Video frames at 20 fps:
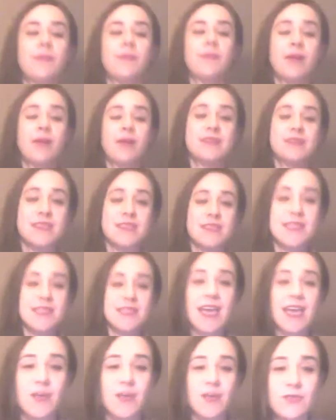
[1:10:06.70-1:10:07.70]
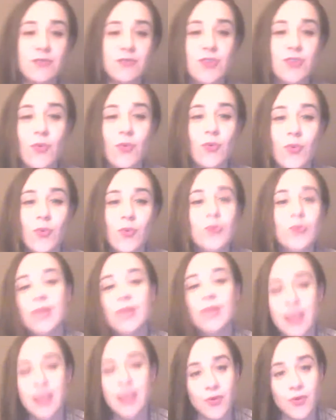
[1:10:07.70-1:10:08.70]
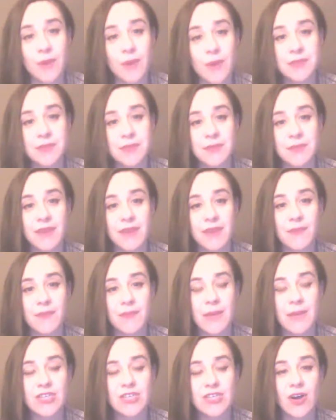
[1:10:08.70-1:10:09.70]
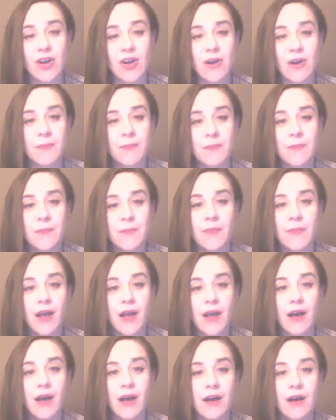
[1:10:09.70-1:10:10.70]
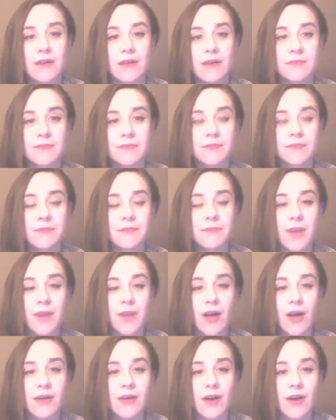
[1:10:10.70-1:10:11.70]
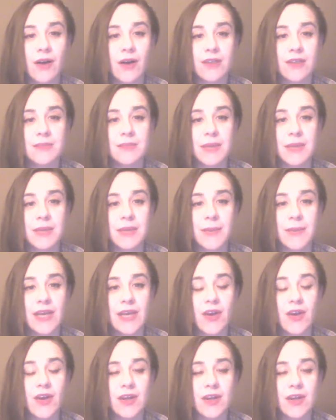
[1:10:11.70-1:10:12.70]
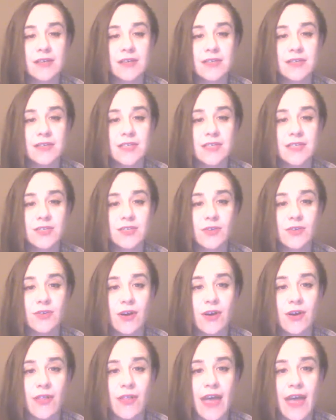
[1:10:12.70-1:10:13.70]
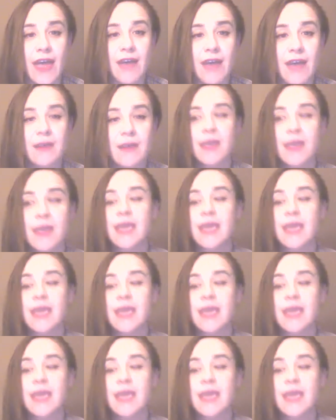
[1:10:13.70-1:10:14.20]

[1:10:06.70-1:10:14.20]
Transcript: Since they so rudely interrupted me from my job, causing me to be non-essential and all that.